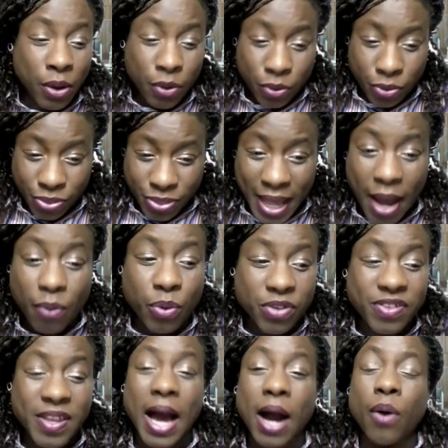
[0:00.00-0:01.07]
that
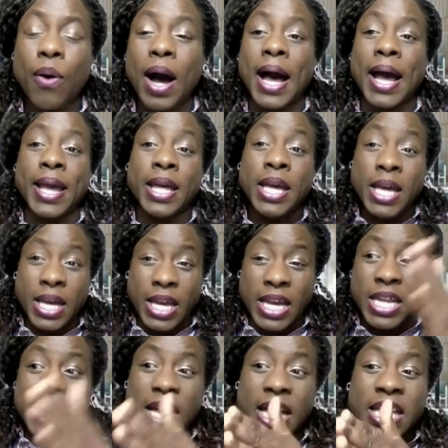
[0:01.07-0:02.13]
was how I,
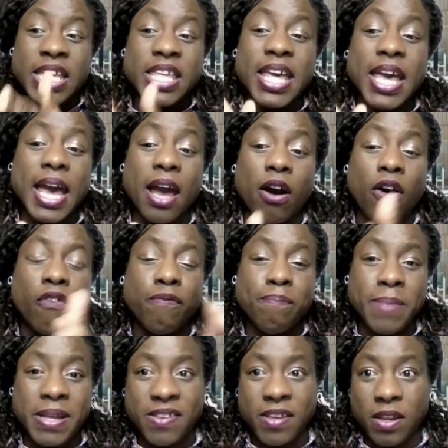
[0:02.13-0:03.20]
in a year of
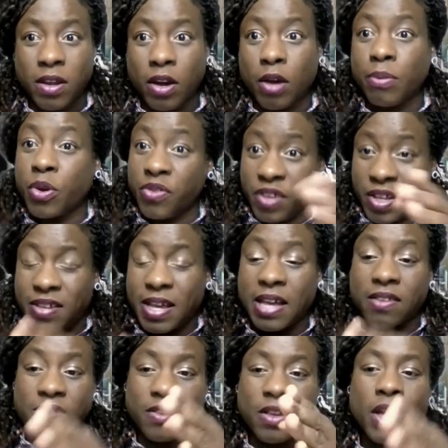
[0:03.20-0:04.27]
meeting her, because it
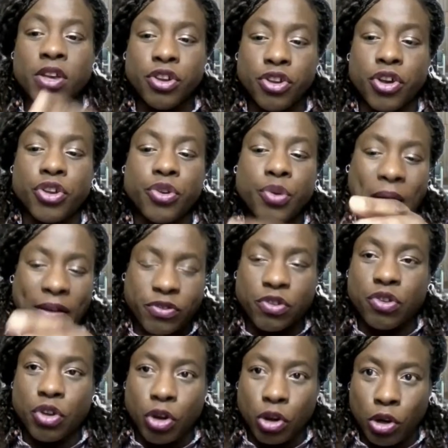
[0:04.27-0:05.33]
takes, you have to do
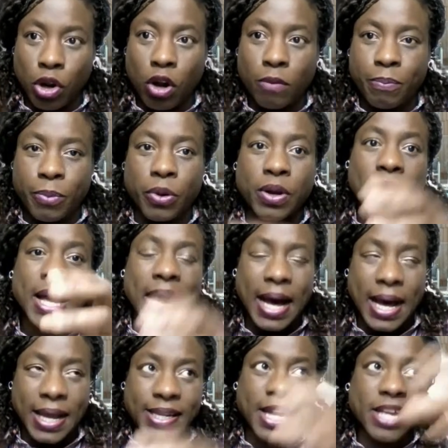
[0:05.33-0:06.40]
your logbook
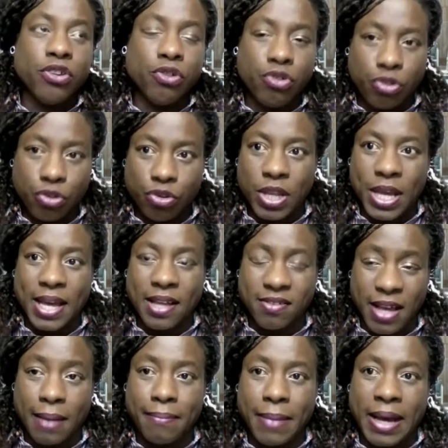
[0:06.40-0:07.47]
and then you do the
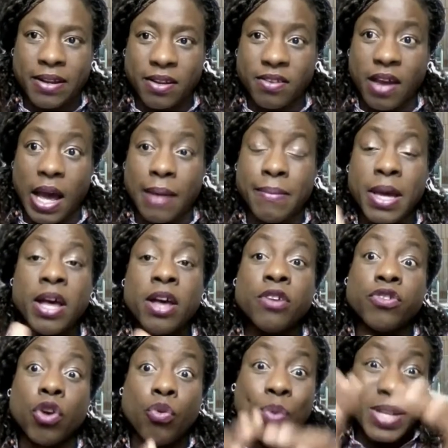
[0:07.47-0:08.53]
exam at the time.
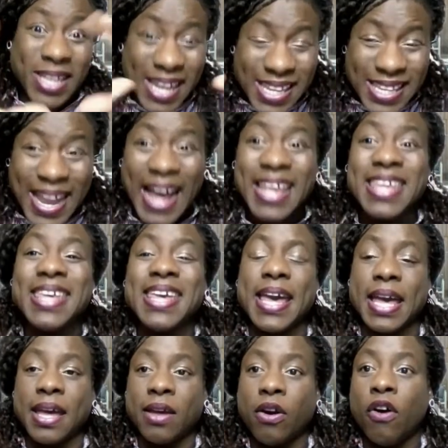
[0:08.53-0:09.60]
So within that
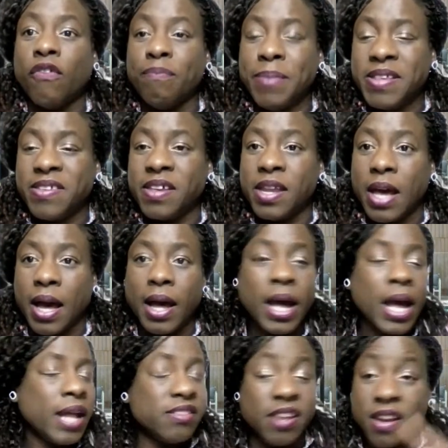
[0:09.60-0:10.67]
year of meeting her,
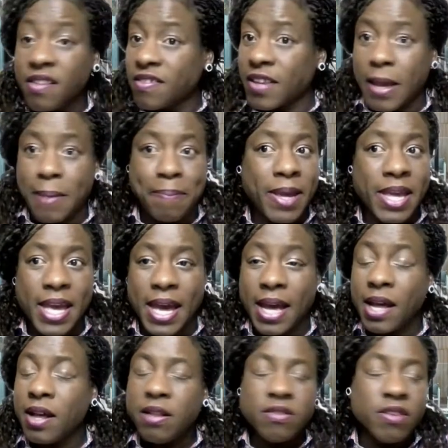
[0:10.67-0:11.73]
didn't skip a year,
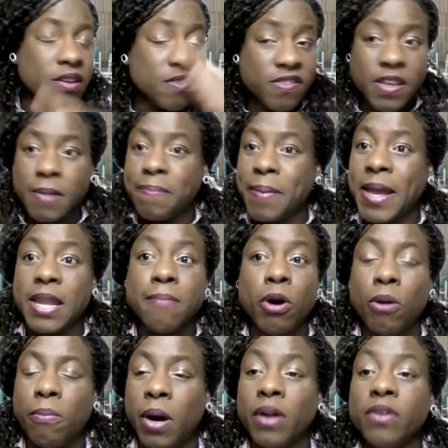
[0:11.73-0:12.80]
didn't skip any more
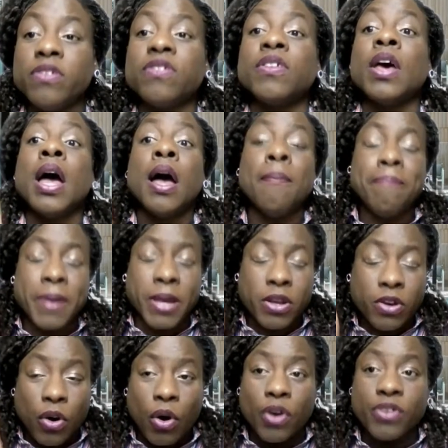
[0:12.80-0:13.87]
months,
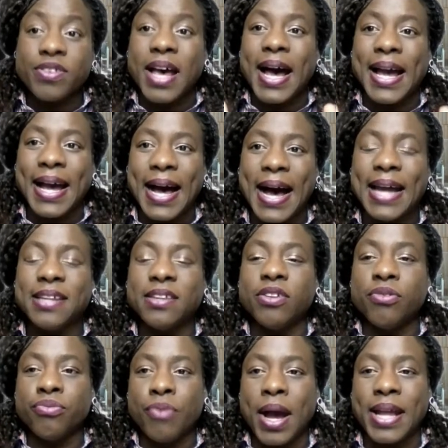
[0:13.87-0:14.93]
because I had the
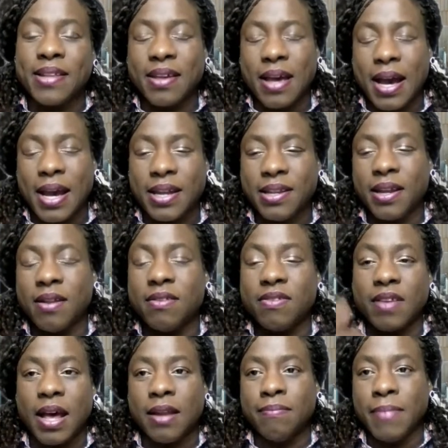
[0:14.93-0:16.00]
right guidance
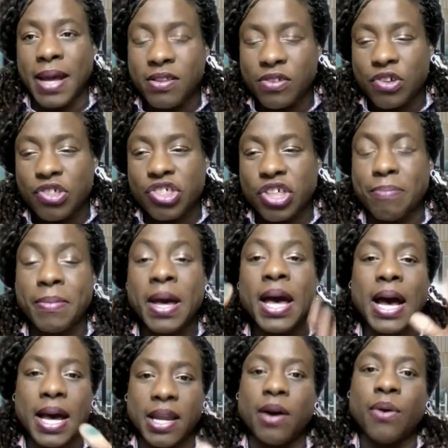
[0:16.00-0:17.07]
and mentorship,
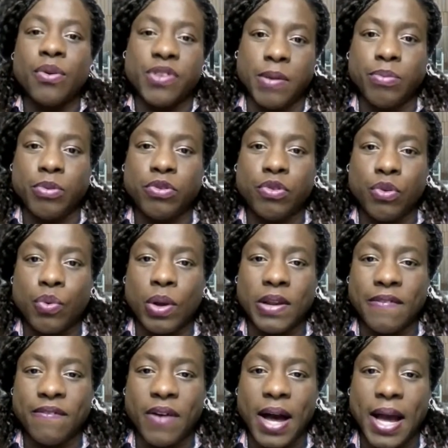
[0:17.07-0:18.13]
and I was able to
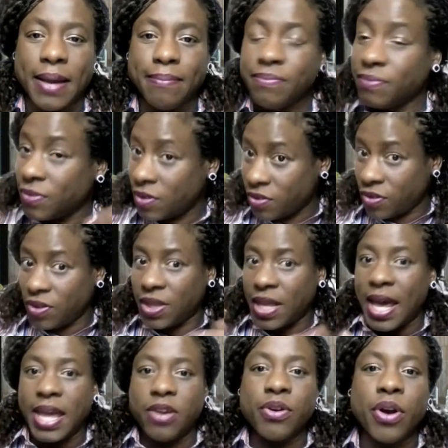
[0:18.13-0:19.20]
qualify. So there
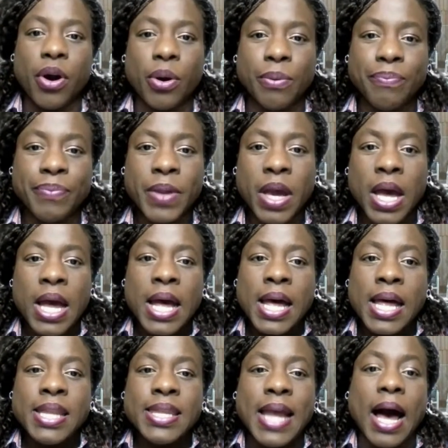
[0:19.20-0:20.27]
you go.
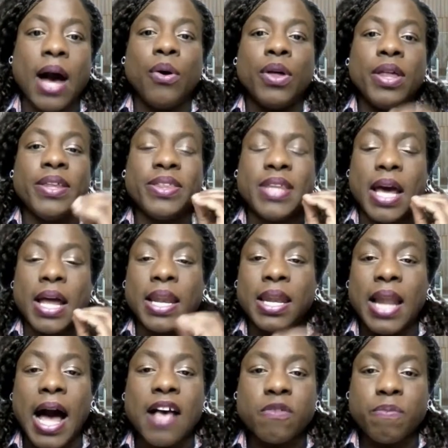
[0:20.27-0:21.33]
Now, the
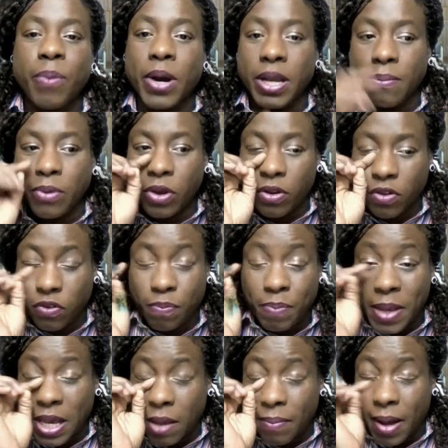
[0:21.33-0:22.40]
last point I'm going to
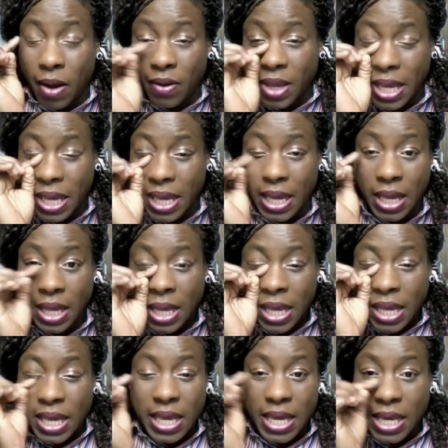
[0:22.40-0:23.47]
speak about here
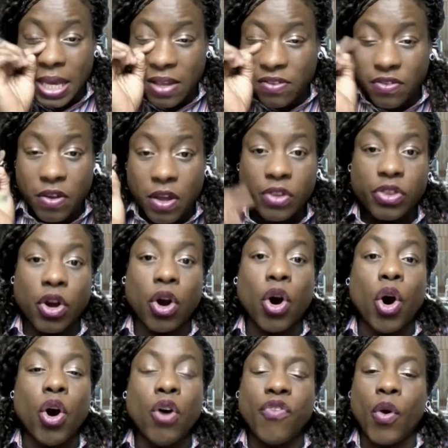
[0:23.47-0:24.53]
is the
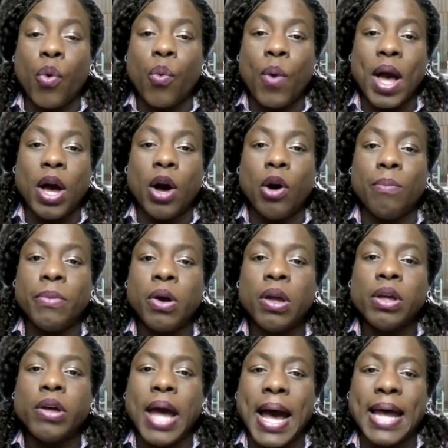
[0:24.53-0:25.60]
overwhelm
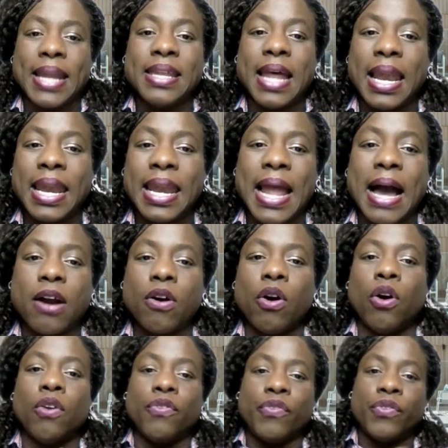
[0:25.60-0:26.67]
and lack
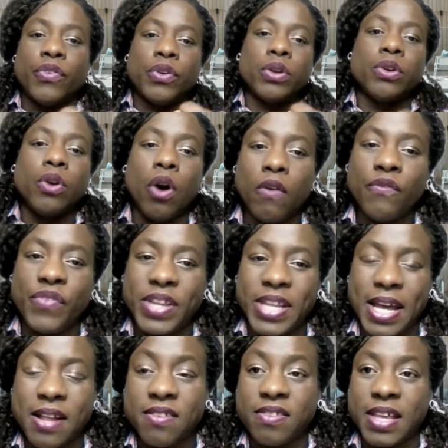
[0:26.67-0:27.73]
of
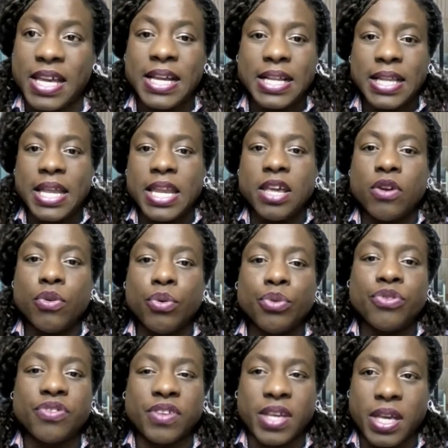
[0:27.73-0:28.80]
confidence in clinical
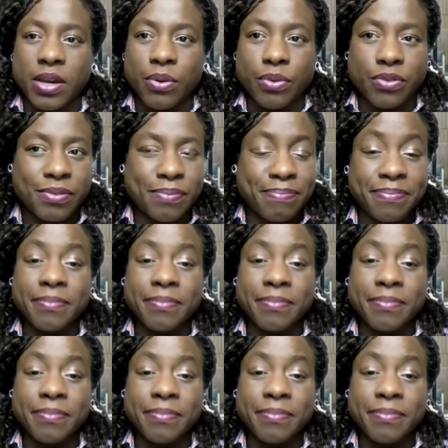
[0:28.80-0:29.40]
skills.